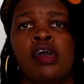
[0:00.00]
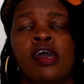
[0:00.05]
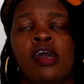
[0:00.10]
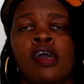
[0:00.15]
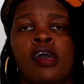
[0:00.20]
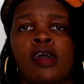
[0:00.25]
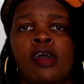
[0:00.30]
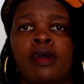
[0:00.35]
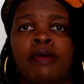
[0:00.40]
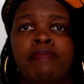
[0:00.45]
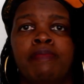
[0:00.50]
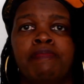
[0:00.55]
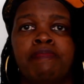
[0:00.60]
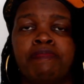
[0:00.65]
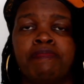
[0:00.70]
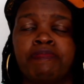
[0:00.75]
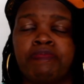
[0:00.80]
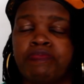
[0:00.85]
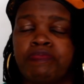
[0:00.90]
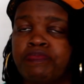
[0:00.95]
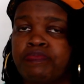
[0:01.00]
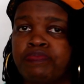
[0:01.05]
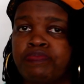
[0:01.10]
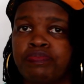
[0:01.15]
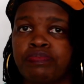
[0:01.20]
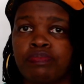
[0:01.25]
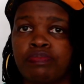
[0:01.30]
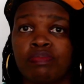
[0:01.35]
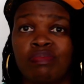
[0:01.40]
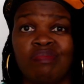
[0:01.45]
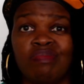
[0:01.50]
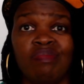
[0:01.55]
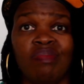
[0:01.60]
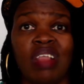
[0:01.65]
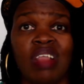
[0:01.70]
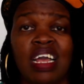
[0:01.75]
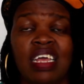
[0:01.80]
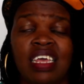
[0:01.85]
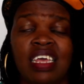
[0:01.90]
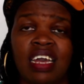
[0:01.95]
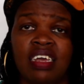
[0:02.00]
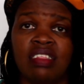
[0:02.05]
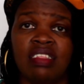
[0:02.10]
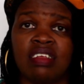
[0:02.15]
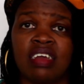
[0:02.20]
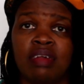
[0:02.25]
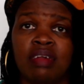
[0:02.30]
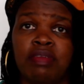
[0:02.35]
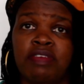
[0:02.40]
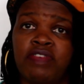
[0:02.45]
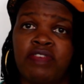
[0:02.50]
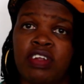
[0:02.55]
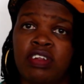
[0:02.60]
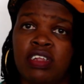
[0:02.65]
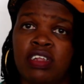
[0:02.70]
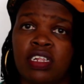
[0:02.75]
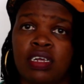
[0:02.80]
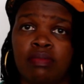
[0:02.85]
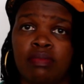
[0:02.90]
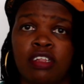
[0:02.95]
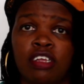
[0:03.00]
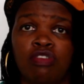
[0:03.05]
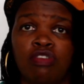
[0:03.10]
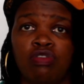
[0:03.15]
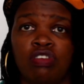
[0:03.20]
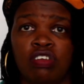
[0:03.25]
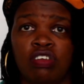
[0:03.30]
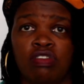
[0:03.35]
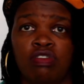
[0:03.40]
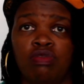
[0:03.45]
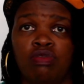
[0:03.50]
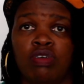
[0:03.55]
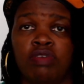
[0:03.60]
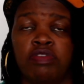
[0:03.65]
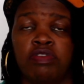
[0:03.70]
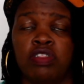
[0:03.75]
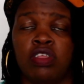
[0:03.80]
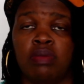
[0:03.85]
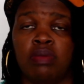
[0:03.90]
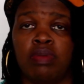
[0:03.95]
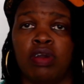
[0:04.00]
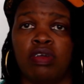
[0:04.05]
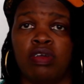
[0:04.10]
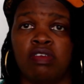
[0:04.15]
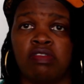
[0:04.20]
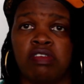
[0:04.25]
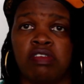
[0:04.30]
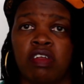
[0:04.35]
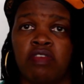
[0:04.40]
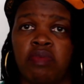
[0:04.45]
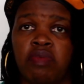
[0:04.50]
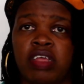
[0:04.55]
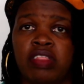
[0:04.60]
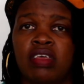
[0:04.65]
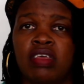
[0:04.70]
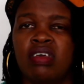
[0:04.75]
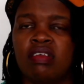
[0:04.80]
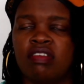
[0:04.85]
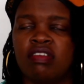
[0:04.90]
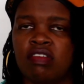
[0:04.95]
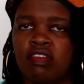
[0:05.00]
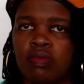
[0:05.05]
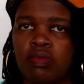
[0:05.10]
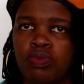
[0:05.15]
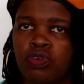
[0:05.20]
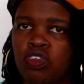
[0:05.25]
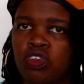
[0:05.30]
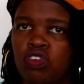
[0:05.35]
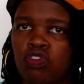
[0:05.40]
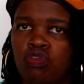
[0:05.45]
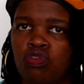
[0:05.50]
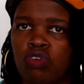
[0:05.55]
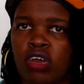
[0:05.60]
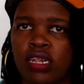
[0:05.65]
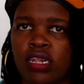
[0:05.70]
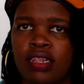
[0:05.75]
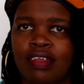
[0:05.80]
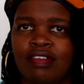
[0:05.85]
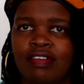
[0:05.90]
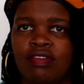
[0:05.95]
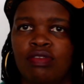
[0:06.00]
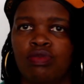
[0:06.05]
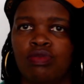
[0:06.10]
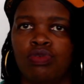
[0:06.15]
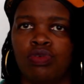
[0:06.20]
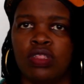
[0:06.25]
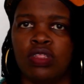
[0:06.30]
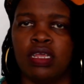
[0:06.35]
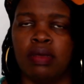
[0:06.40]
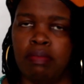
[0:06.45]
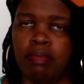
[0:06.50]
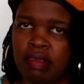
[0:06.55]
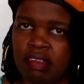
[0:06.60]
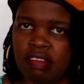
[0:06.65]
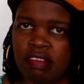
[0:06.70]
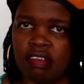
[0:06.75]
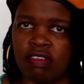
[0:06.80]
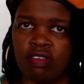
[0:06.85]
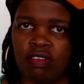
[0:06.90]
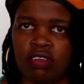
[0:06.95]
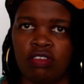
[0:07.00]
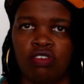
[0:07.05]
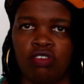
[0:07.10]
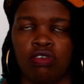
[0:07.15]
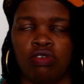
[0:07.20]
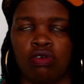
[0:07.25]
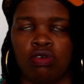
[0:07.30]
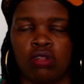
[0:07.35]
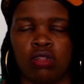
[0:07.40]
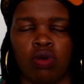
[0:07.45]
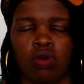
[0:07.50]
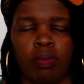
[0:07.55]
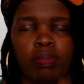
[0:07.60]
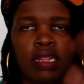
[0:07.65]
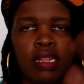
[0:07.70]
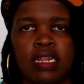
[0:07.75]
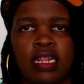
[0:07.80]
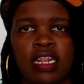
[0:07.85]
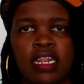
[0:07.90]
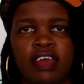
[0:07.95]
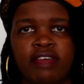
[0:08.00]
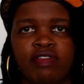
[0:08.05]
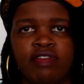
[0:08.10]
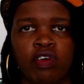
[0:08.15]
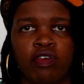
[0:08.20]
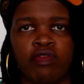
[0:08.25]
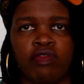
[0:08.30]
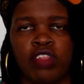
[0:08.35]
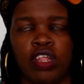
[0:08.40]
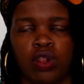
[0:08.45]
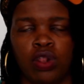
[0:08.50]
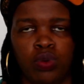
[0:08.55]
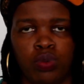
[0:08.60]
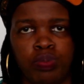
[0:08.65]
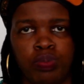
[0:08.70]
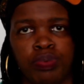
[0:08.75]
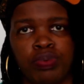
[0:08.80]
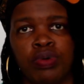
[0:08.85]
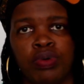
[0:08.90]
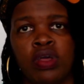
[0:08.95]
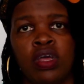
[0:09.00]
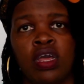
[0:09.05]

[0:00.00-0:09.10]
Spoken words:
yeah, it can be very tempting to just do everything by yourself. I think it's just important to at least know the basics so that you're not completely left off the loop.